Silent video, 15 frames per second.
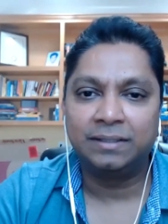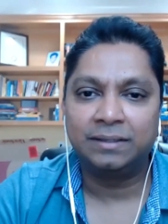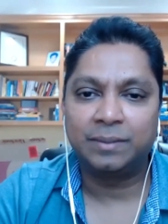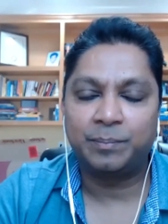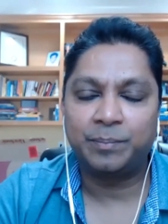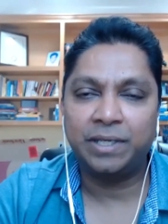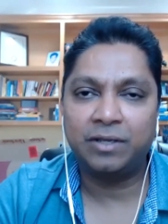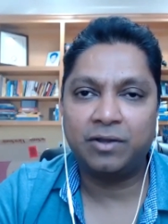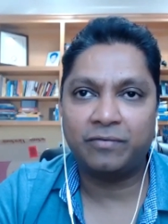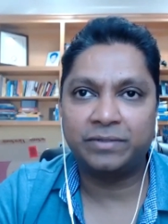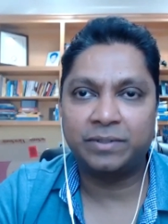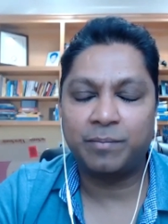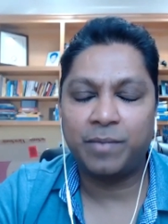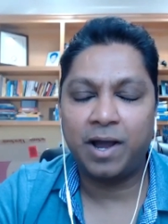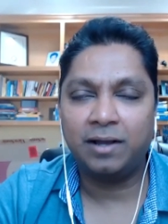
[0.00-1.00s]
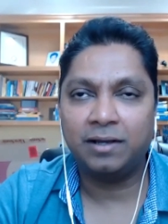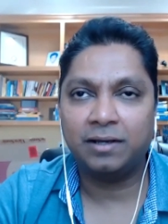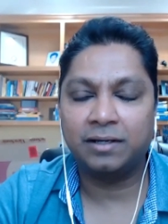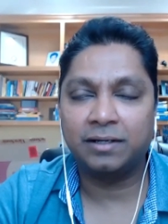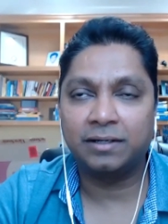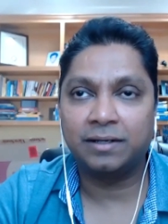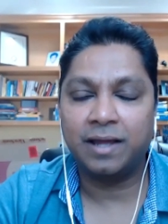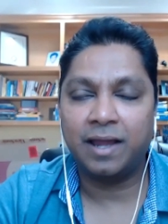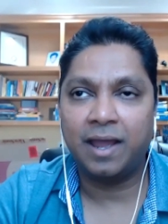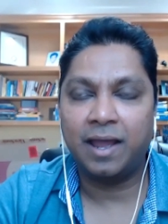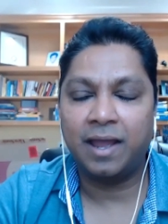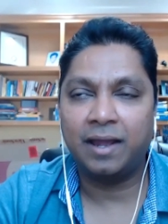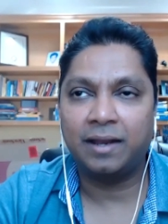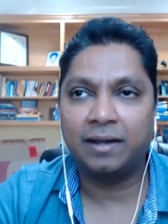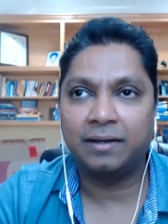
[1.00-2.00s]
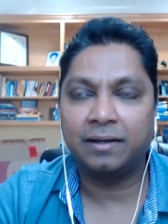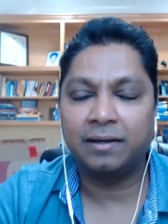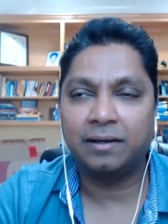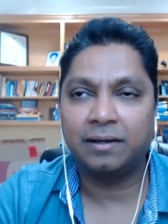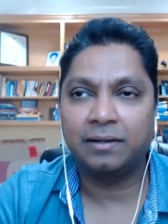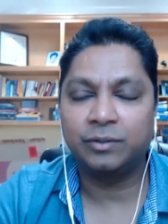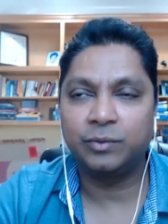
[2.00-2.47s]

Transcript: the peak of the market and uh,